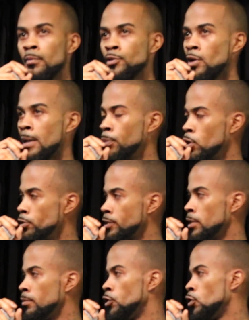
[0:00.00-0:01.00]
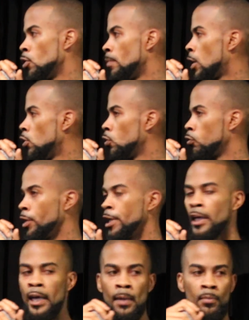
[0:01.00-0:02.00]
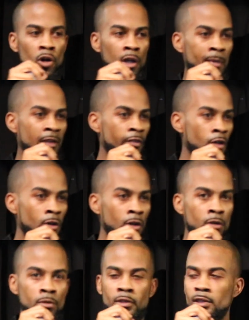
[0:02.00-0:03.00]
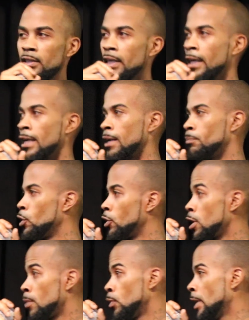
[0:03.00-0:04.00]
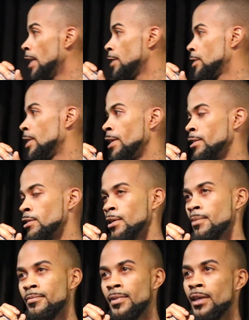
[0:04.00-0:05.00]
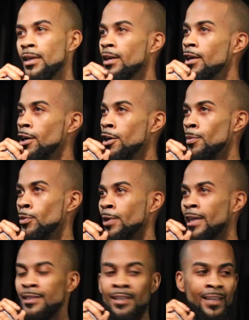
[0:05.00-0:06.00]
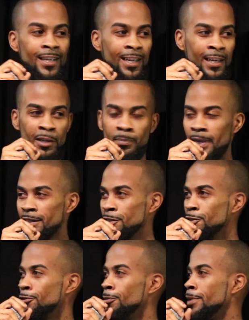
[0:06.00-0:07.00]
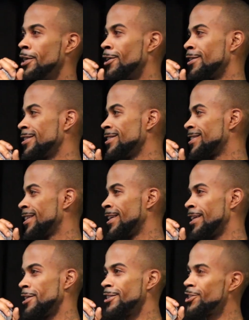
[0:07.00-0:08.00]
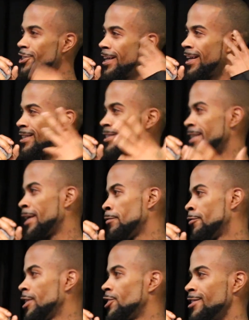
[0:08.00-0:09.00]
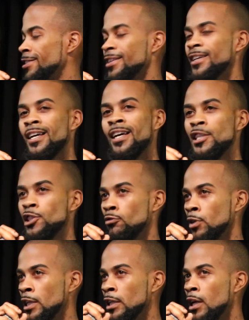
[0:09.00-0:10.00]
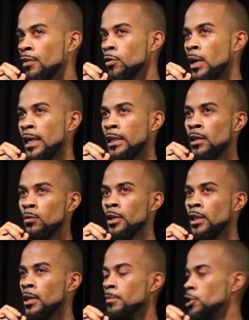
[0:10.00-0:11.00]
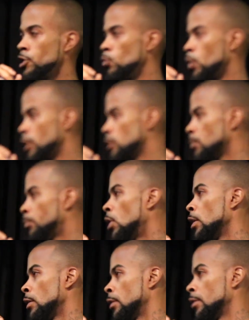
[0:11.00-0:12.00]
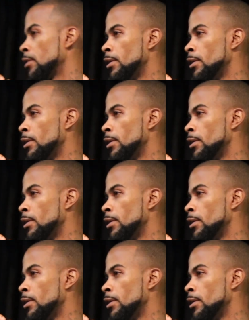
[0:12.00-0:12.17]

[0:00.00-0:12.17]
So I posted, my whole recap, all of my photos, and I put a couple hashtags up. A couple days later, I get a message from Bianca saying that she had the same vision. She really loved what I did with them, and she wanted to partner.